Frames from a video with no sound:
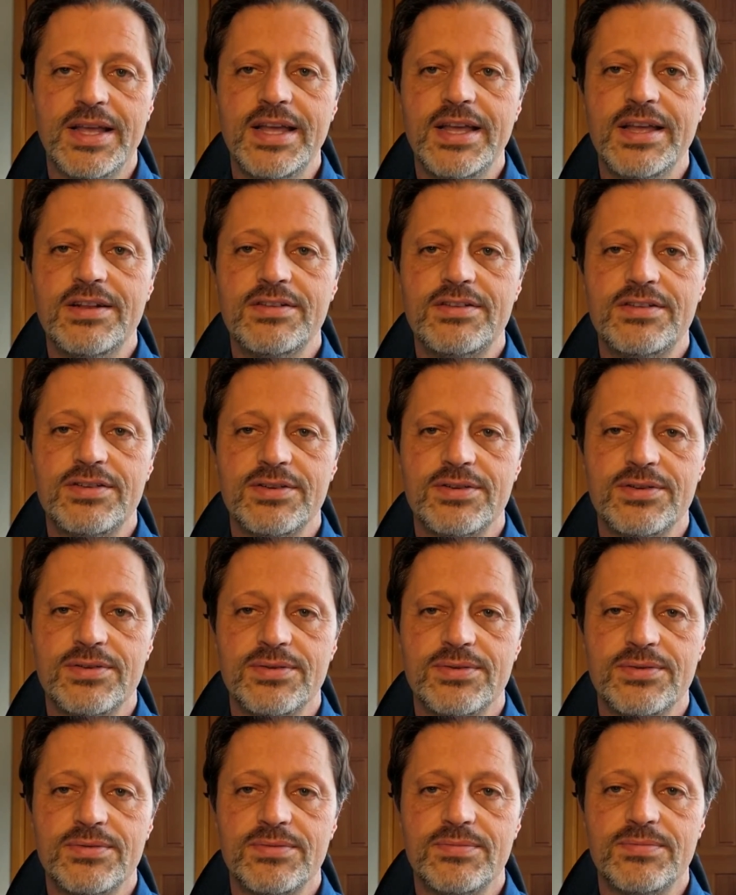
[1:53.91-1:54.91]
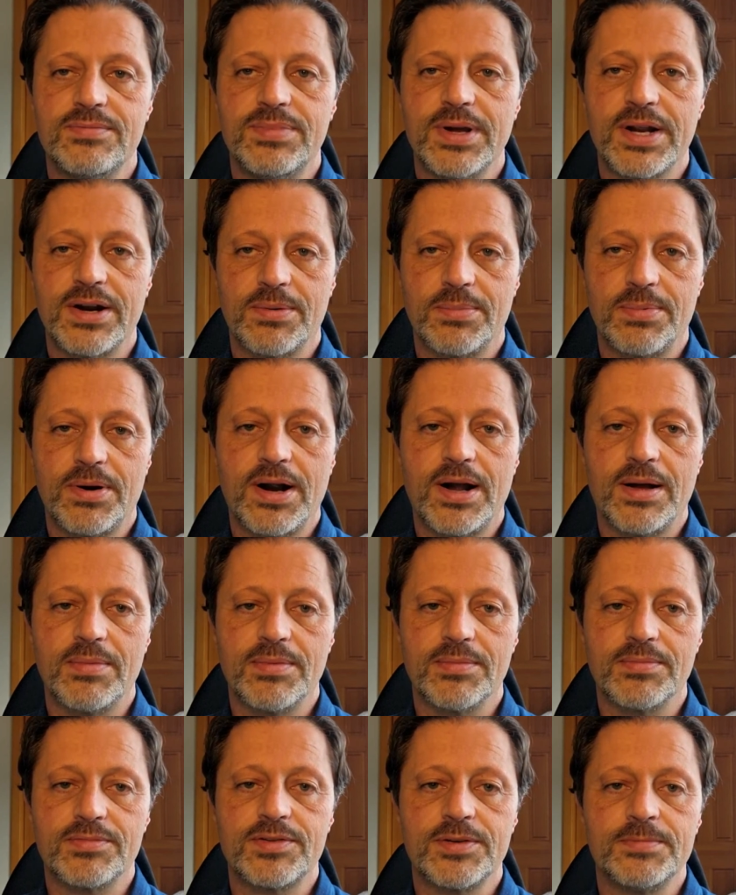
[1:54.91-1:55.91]
into bigger
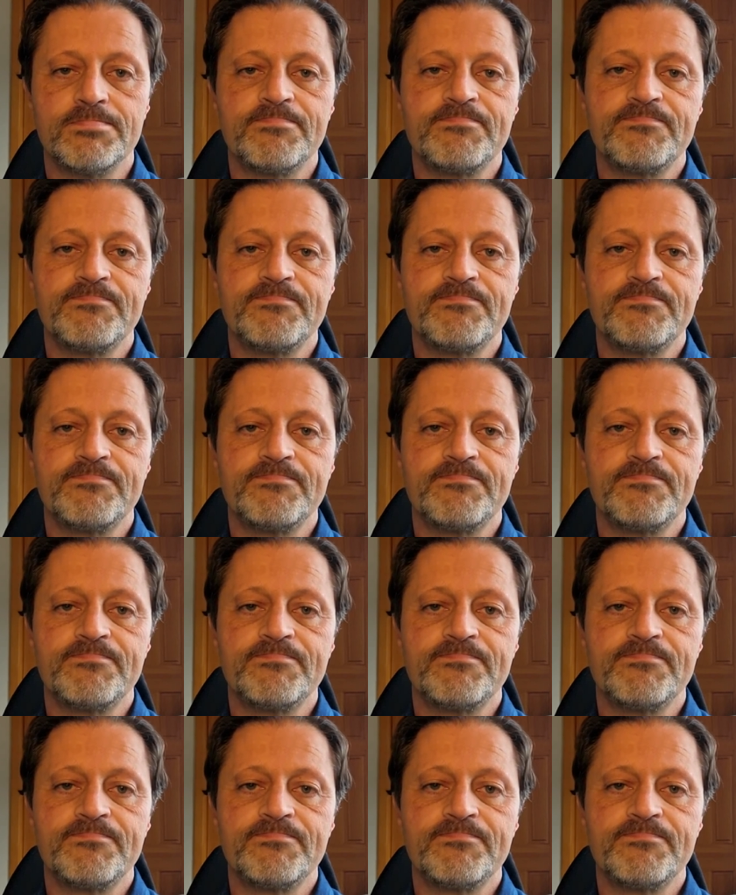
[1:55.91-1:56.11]
problems.